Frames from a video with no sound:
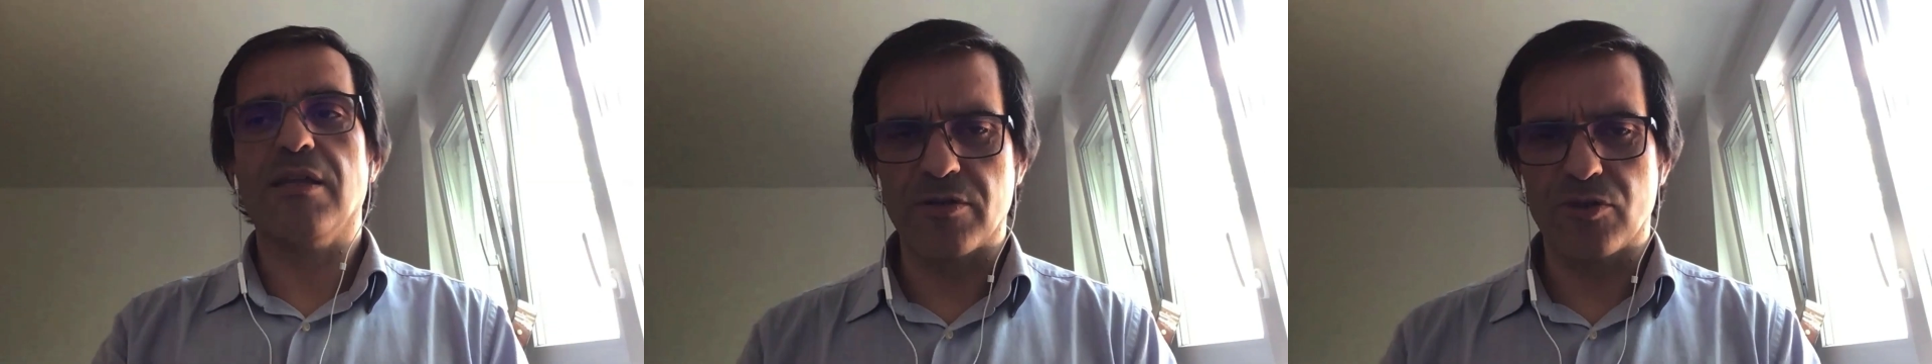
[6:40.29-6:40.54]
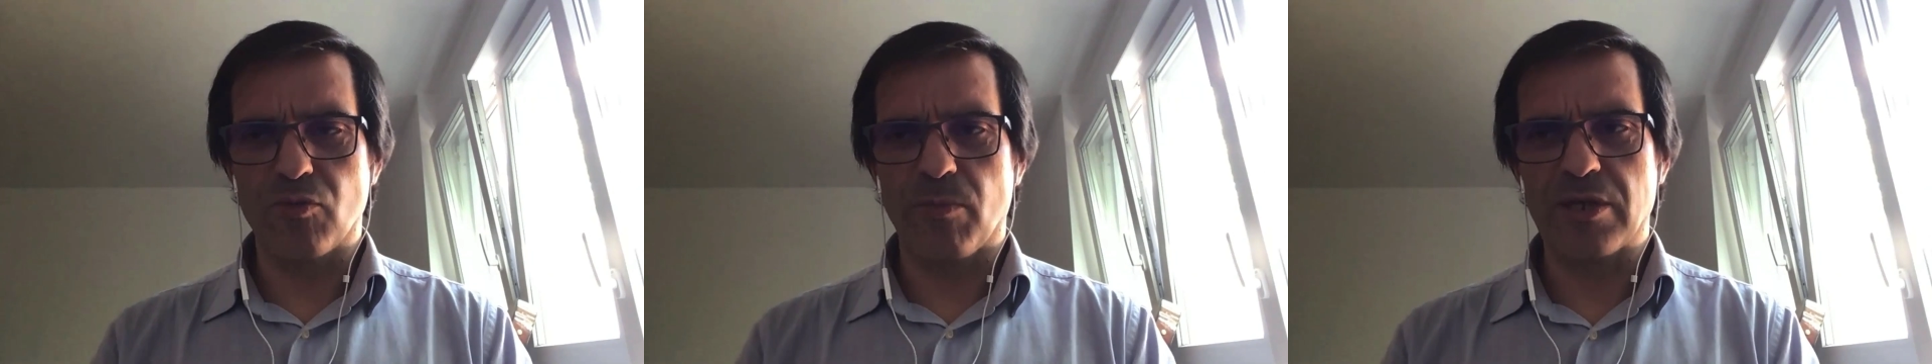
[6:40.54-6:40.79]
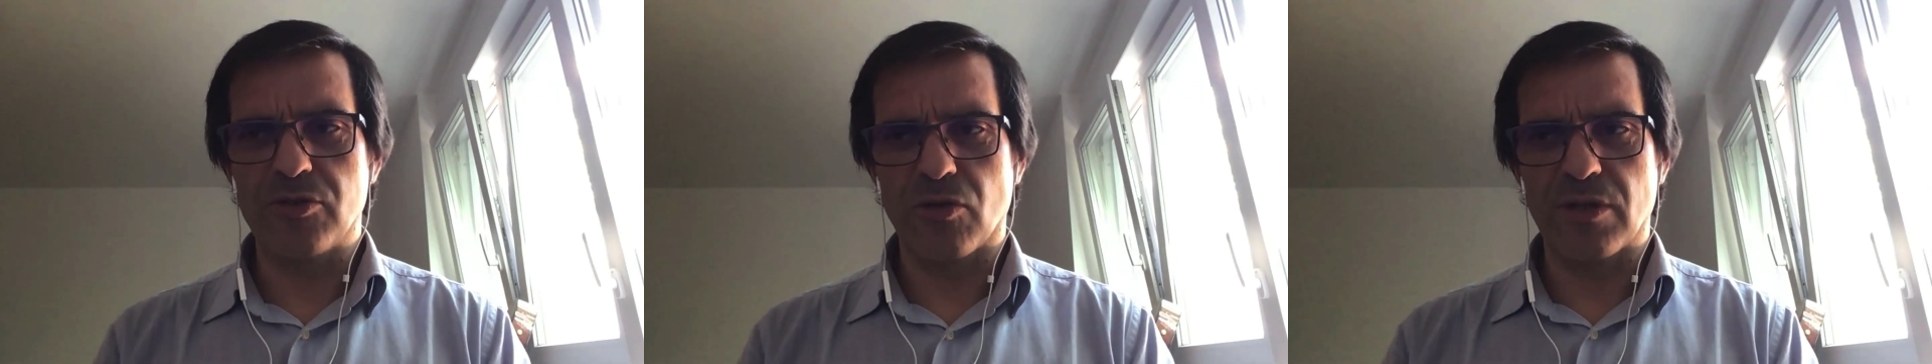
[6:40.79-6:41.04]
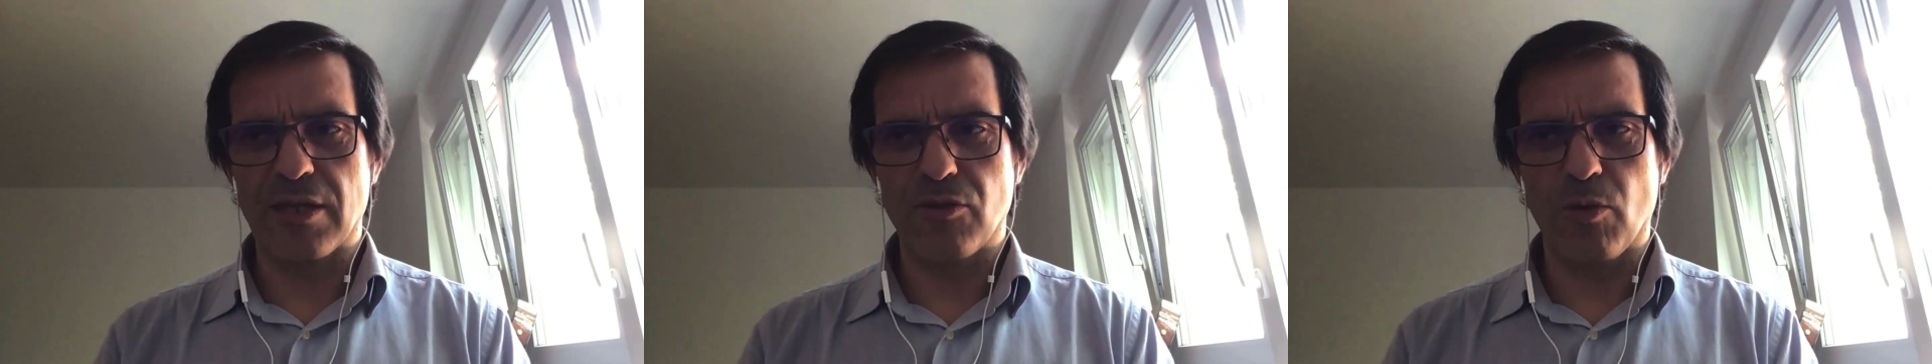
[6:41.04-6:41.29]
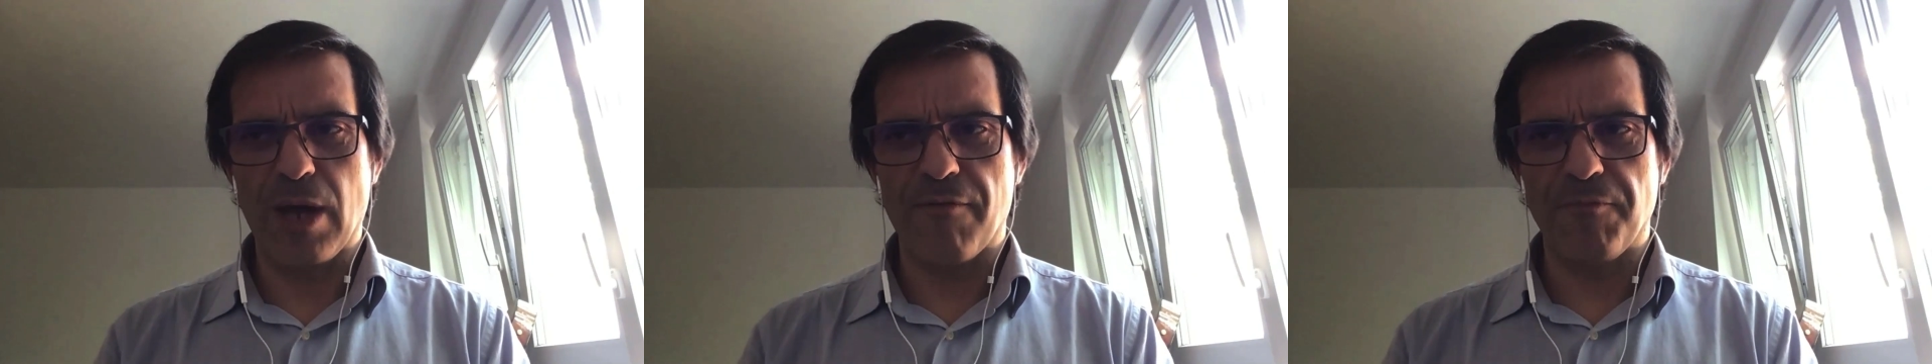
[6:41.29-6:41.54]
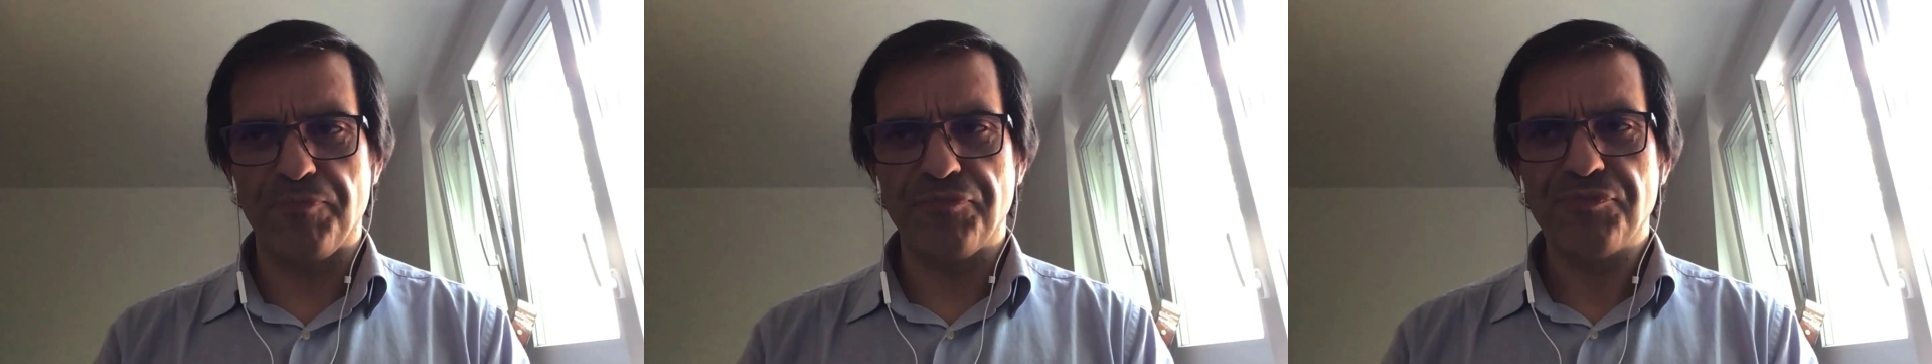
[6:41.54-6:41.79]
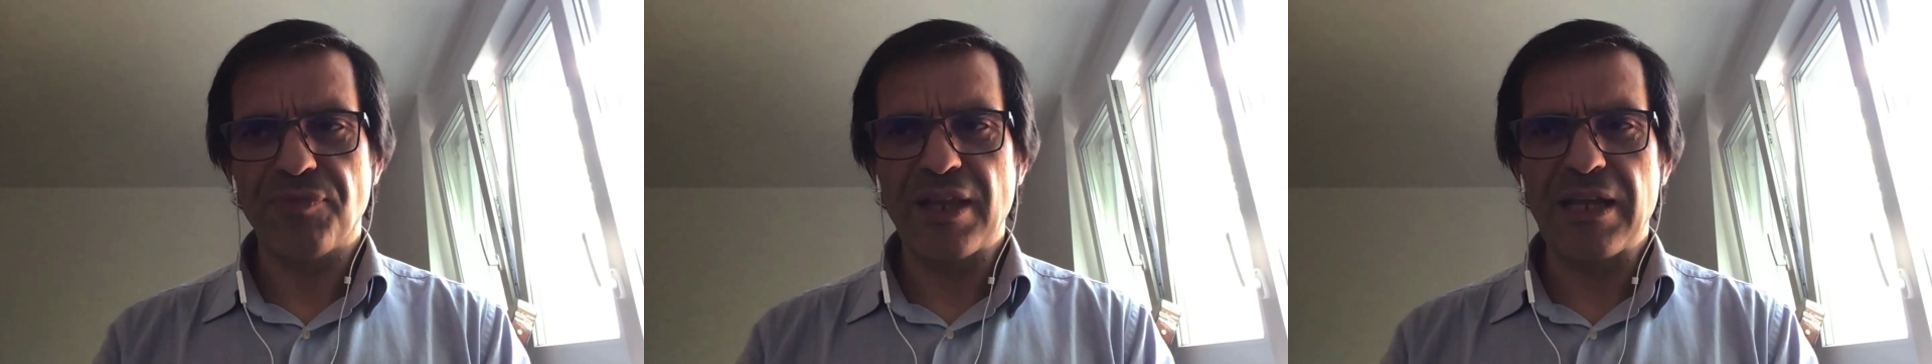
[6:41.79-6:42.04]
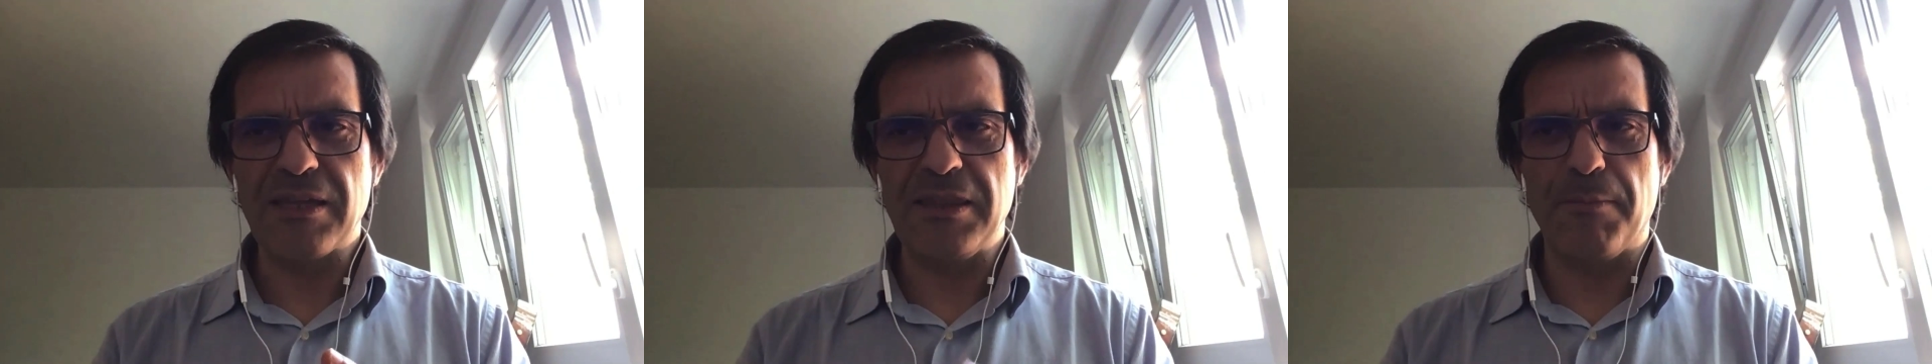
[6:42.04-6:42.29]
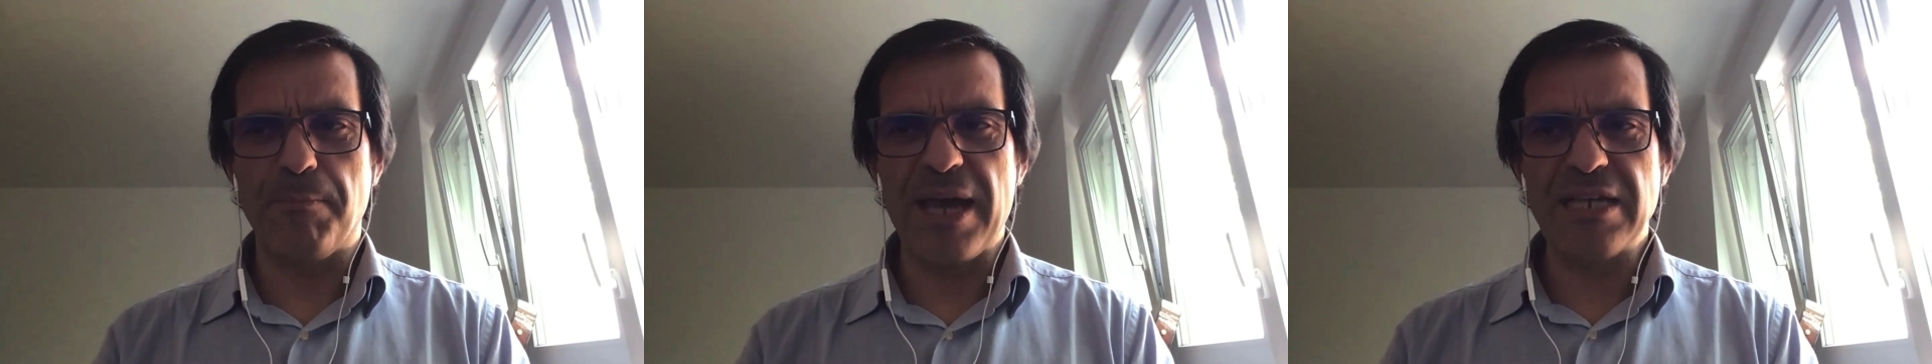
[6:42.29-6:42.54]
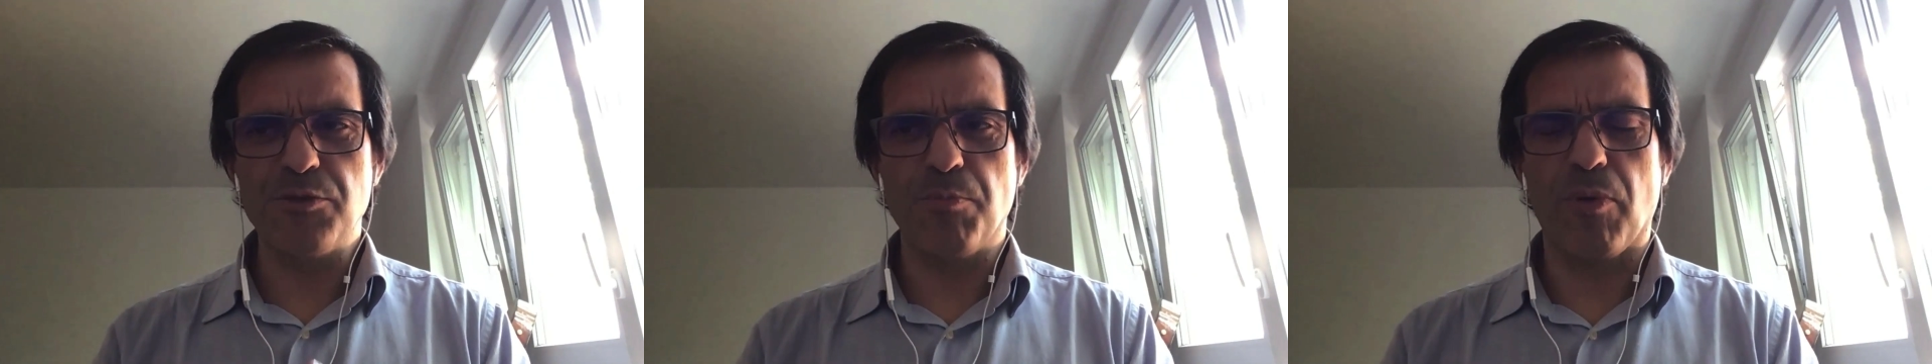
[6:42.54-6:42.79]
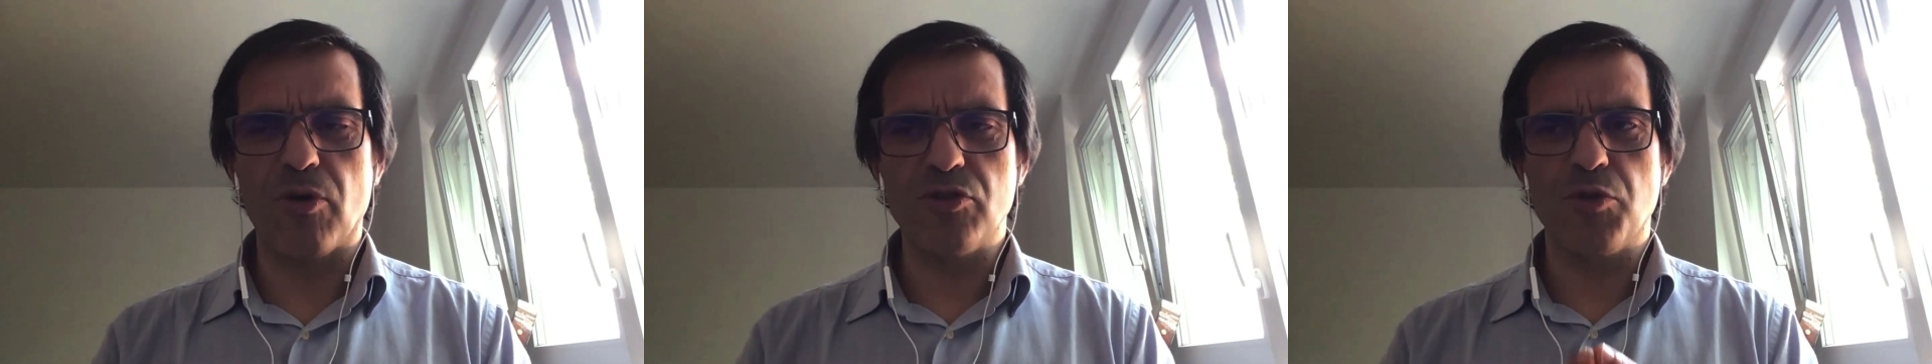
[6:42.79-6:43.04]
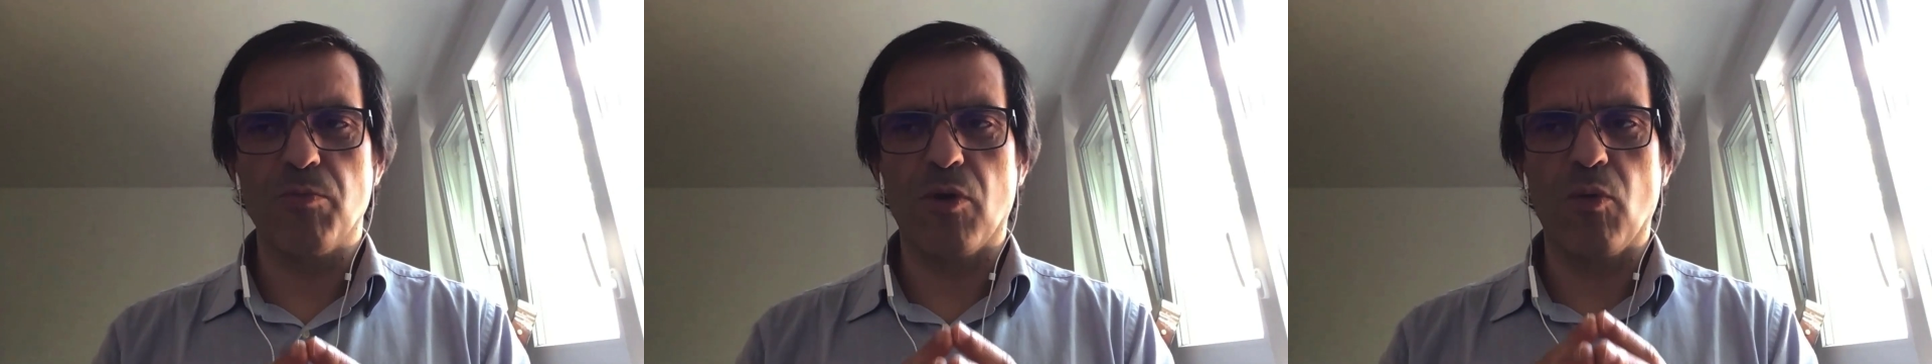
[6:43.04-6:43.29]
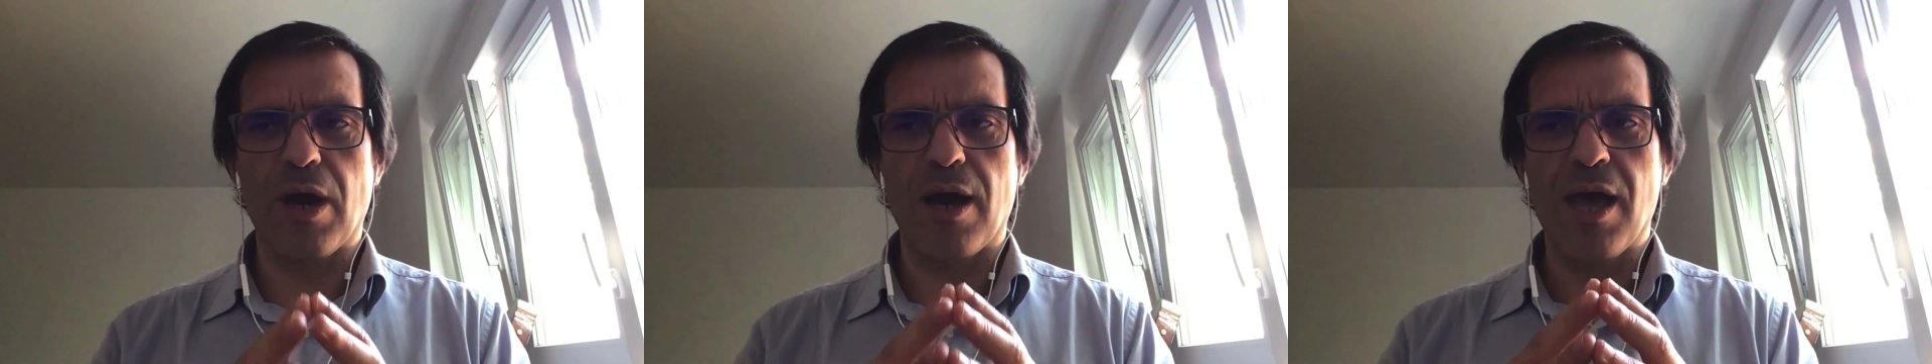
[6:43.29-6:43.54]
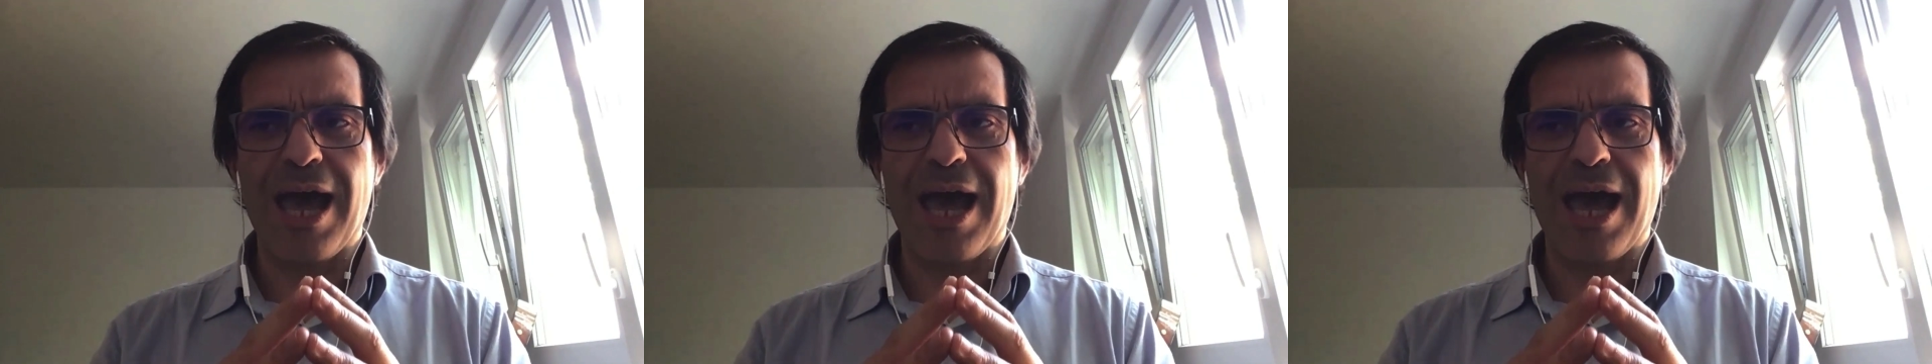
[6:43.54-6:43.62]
First, to make sure that you have the best possible